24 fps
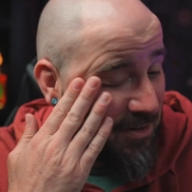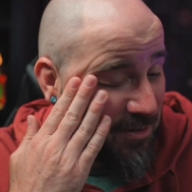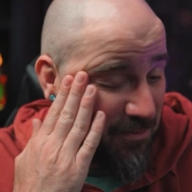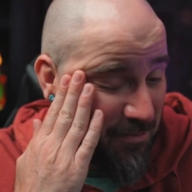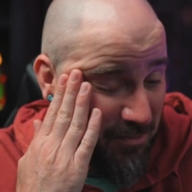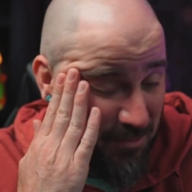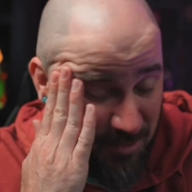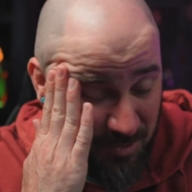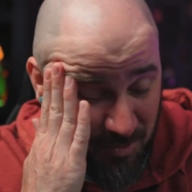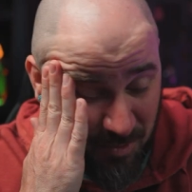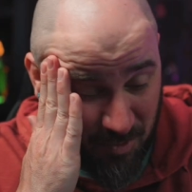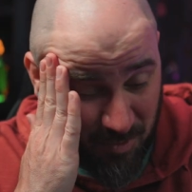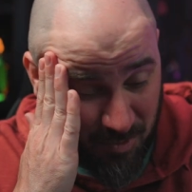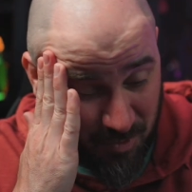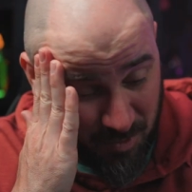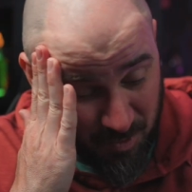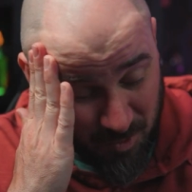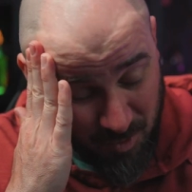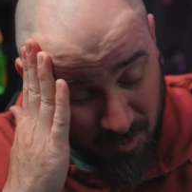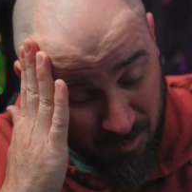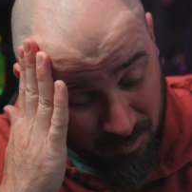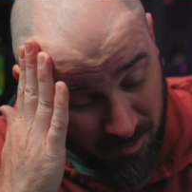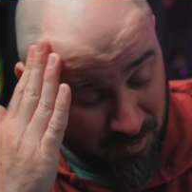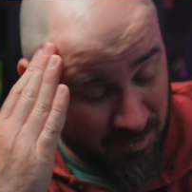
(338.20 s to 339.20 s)
or
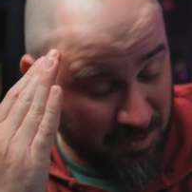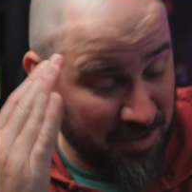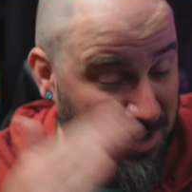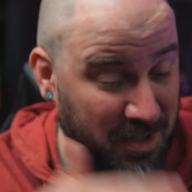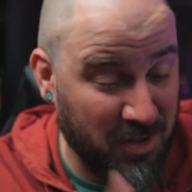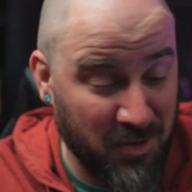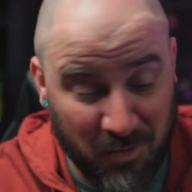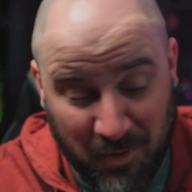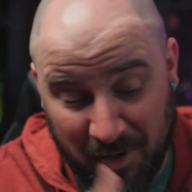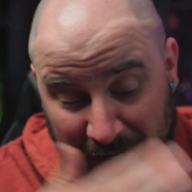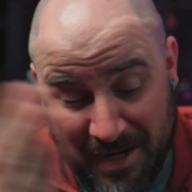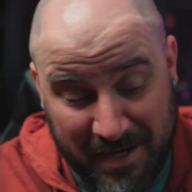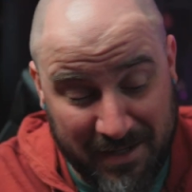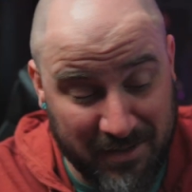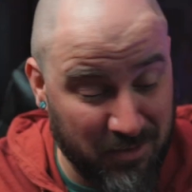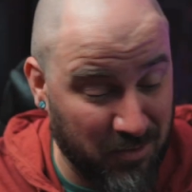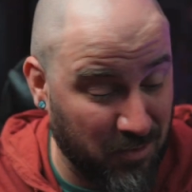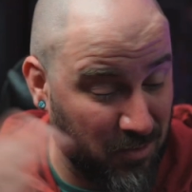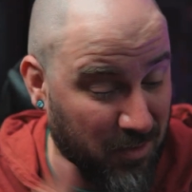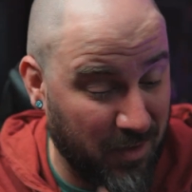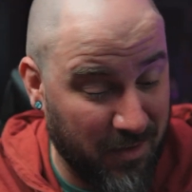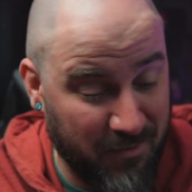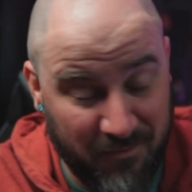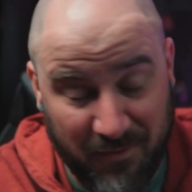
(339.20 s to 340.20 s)
overly great
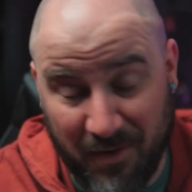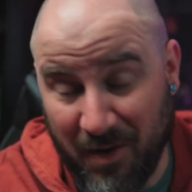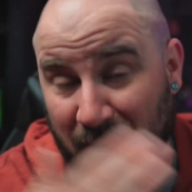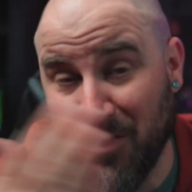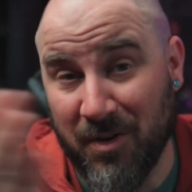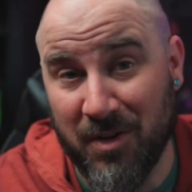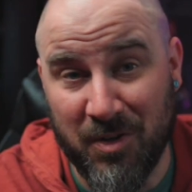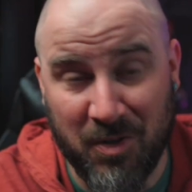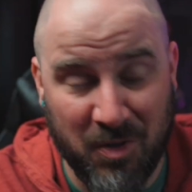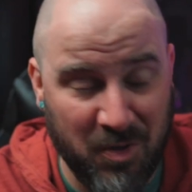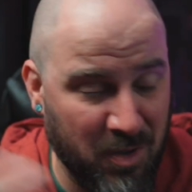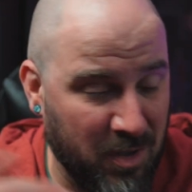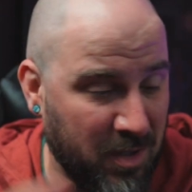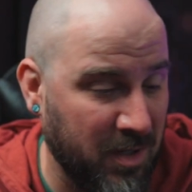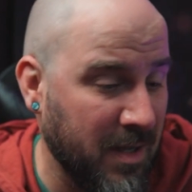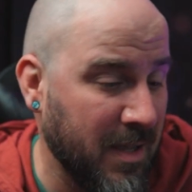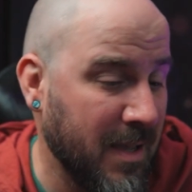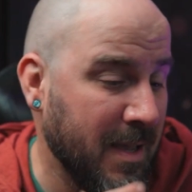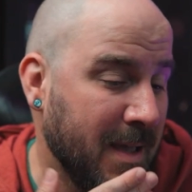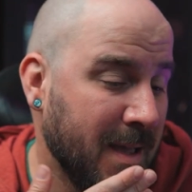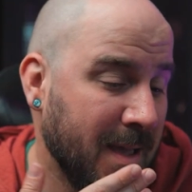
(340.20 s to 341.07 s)
or very good.